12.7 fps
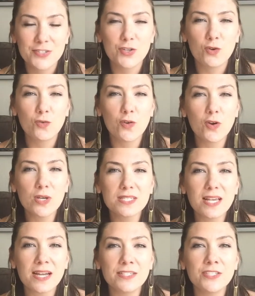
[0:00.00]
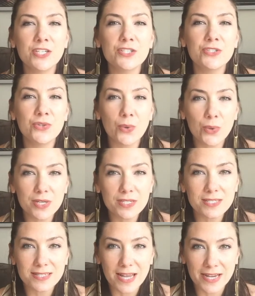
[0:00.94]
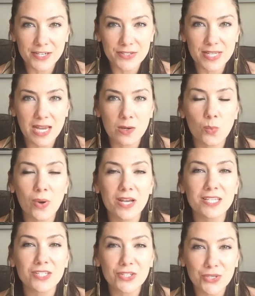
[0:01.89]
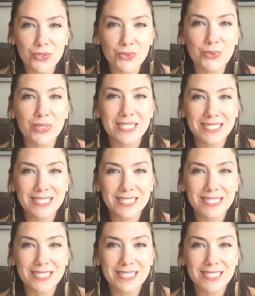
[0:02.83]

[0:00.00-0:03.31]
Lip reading: So focus on your desires and what you